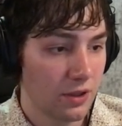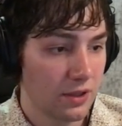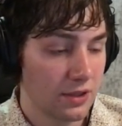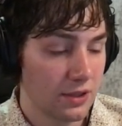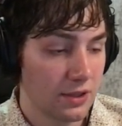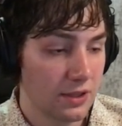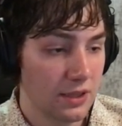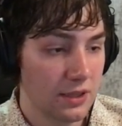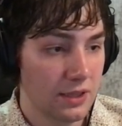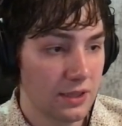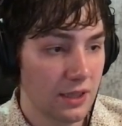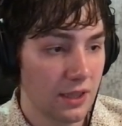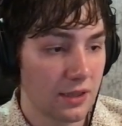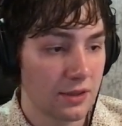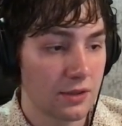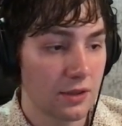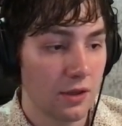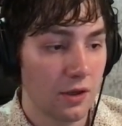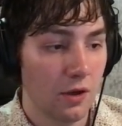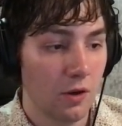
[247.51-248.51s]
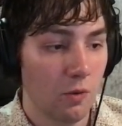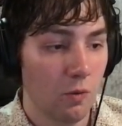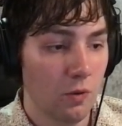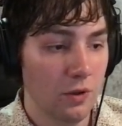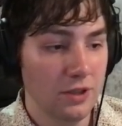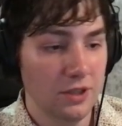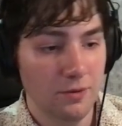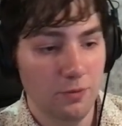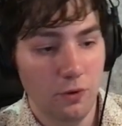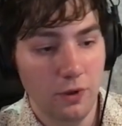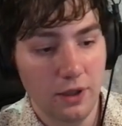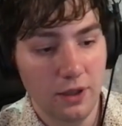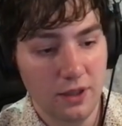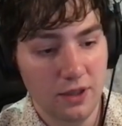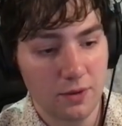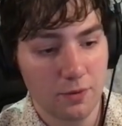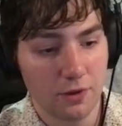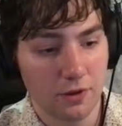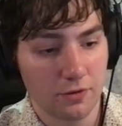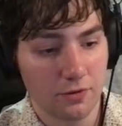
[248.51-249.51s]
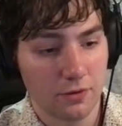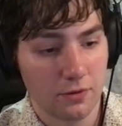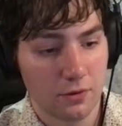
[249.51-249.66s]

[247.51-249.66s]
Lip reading: to c6. What's the point of this move?